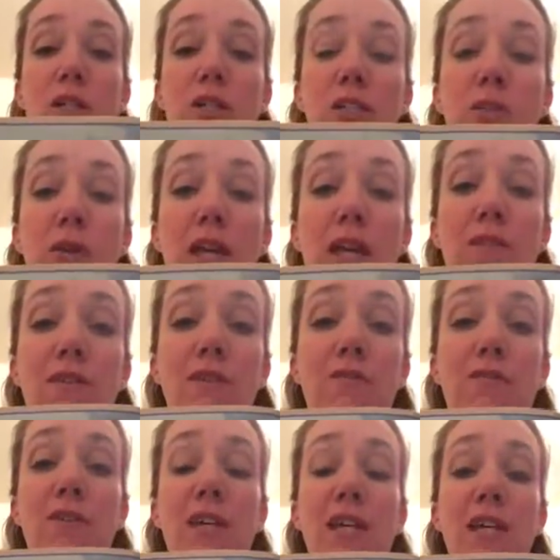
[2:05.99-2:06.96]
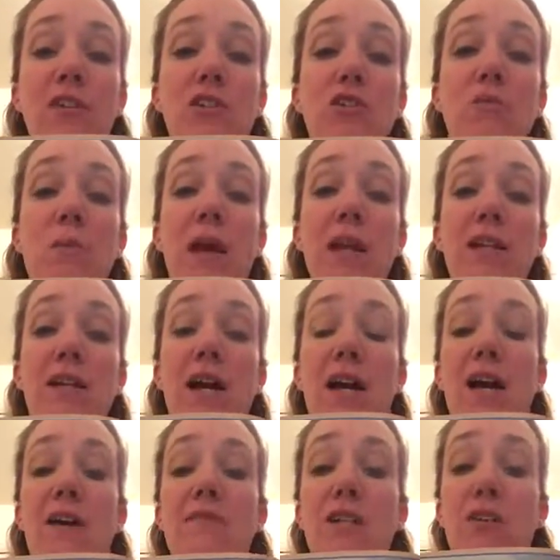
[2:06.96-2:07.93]
So even for kids who might
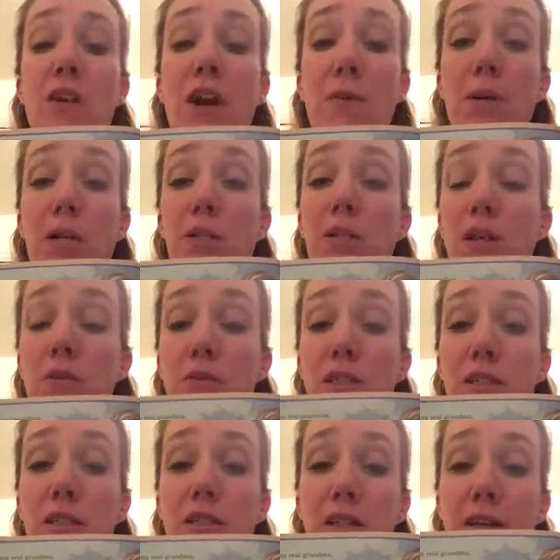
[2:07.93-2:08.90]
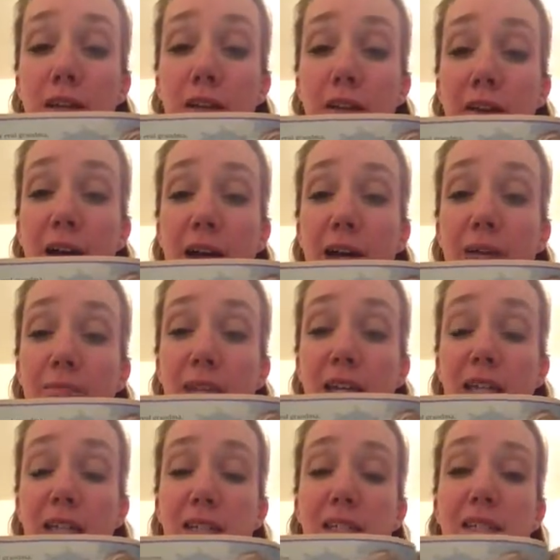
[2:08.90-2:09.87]
not have a grandma close,
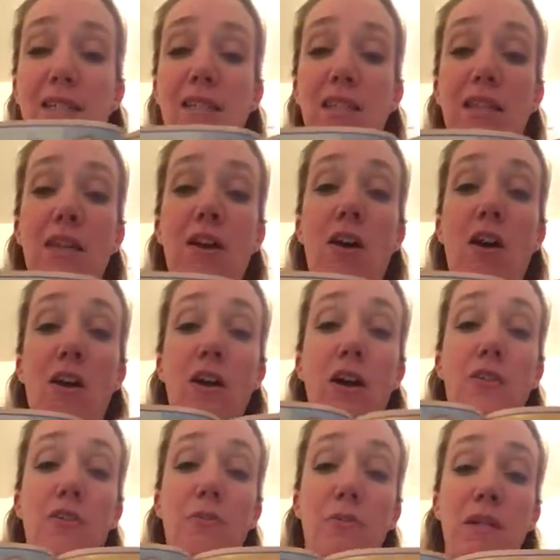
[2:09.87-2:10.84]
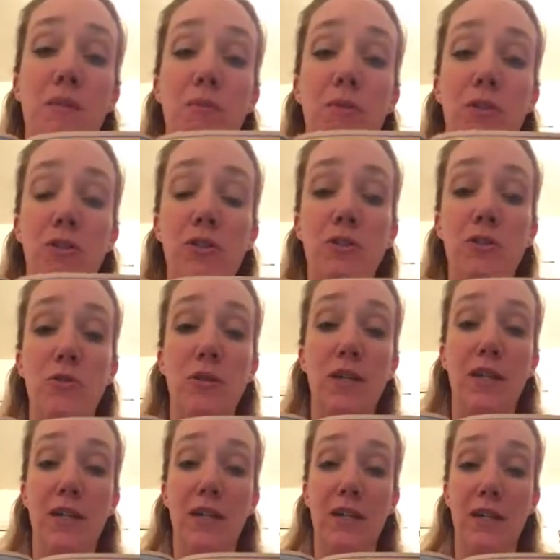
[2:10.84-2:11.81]
they can see that there are other people who
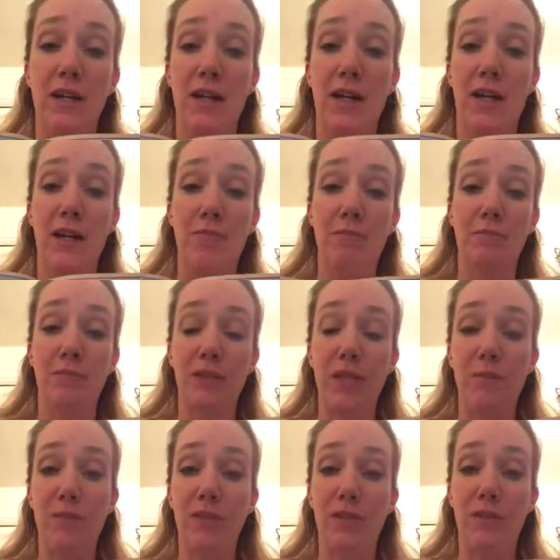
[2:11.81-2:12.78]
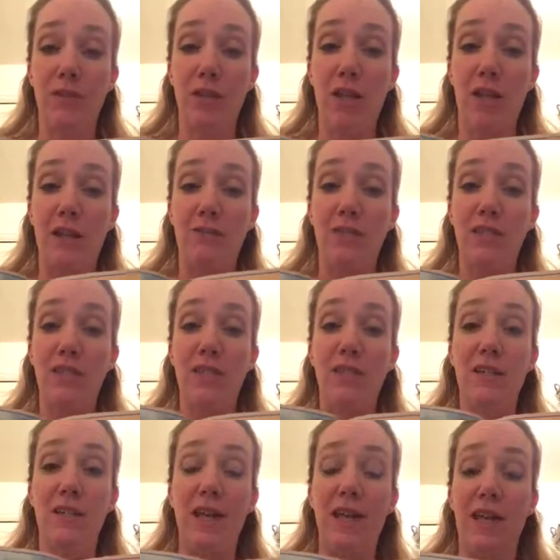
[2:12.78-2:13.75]
come into their lives
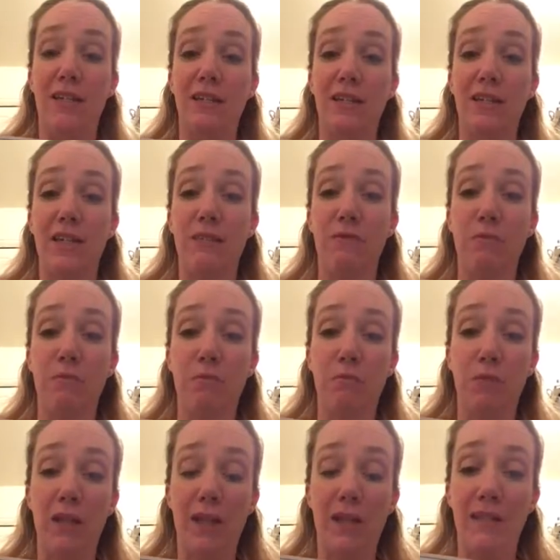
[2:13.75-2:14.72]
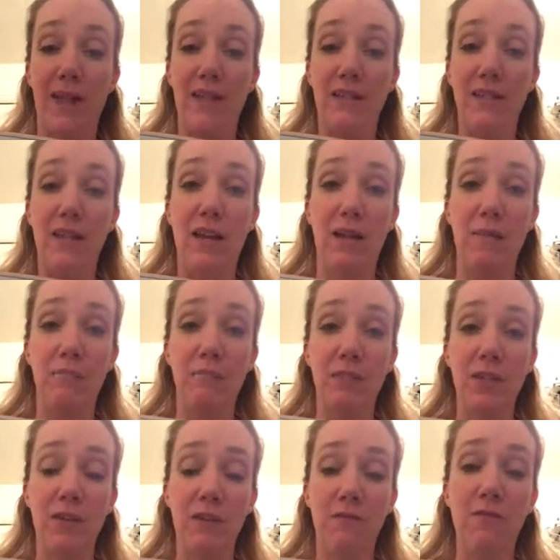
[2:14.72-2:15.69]
and can play that,
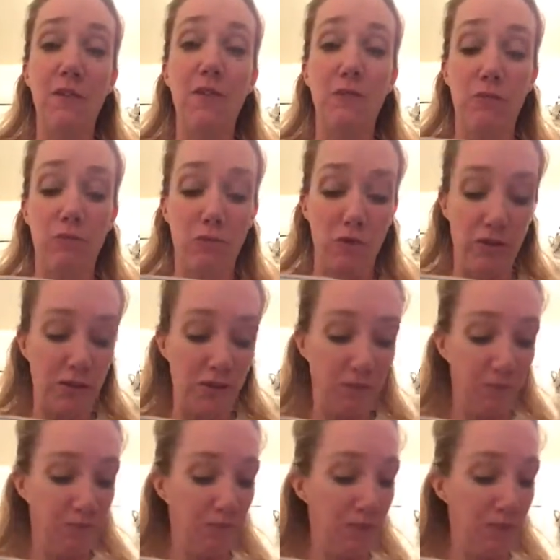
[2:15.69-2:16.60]
fill those roles,